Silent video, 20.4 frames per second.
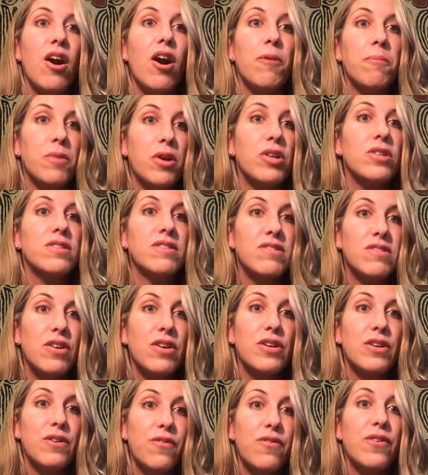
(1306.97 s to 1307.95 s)
I'm
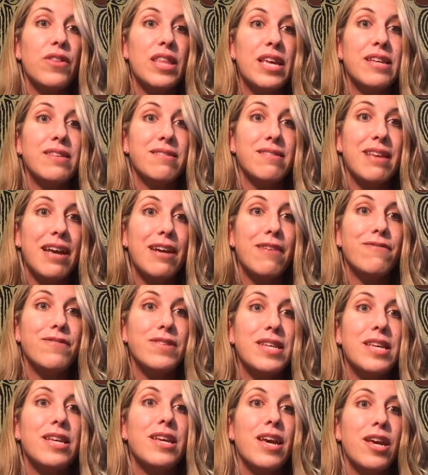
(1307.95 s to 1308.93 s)
concerned for their
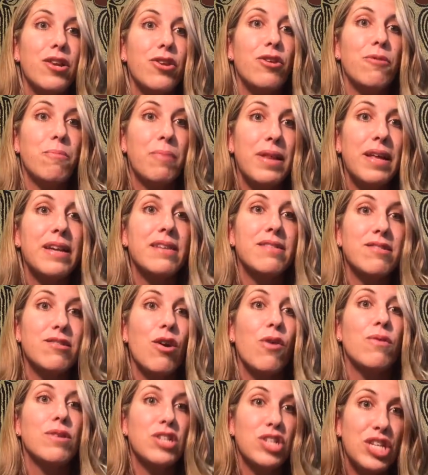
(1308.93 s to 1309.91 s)
safety. Can you please
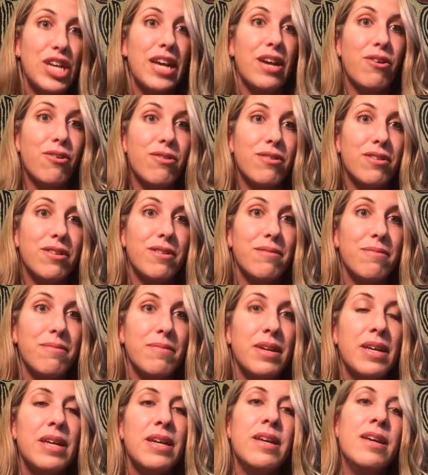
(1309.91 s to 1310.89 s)
go and check on them?
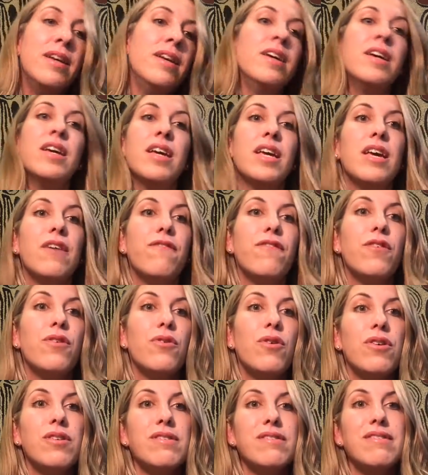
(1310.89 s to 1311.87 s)
If you
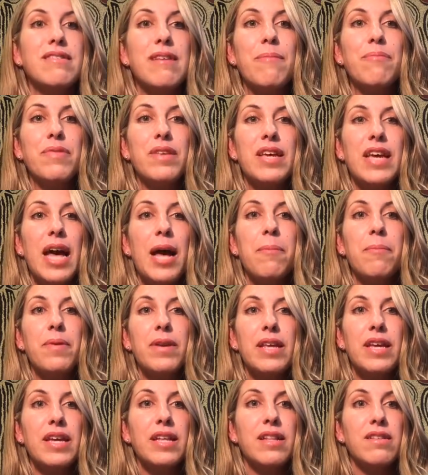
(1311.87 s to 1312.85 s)
notice something
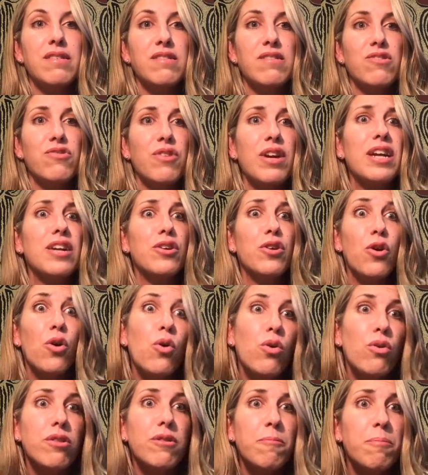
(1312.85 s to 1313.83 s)
happening in the street,
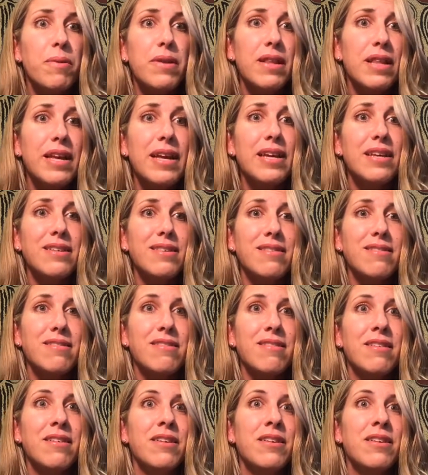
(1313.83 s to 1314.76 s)
call the police.